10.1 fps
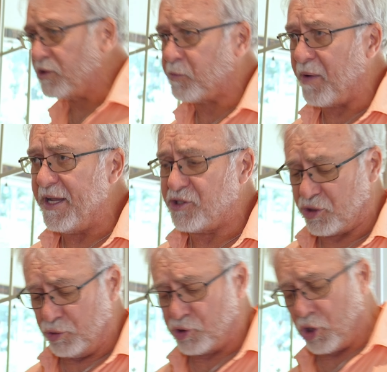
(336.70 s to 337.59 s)

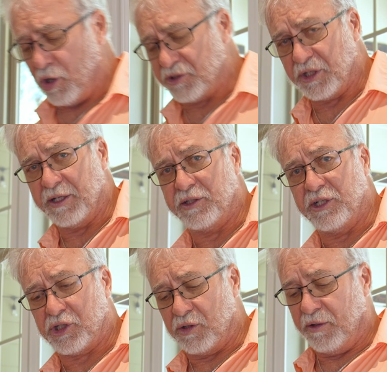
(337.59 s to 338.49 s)
space, you charge an
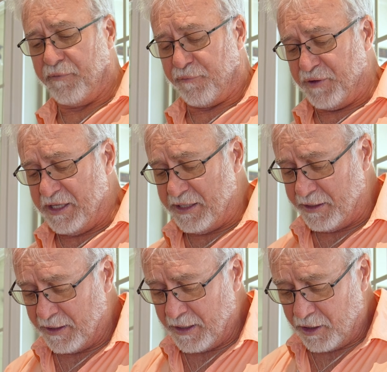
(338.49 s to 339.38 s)
additional fee.
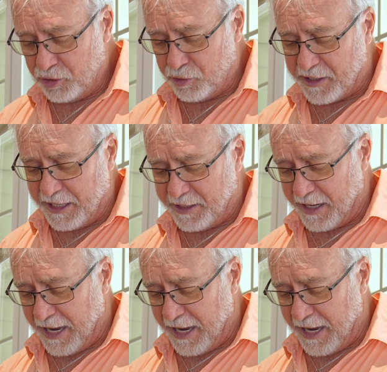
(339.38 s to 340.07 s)
You get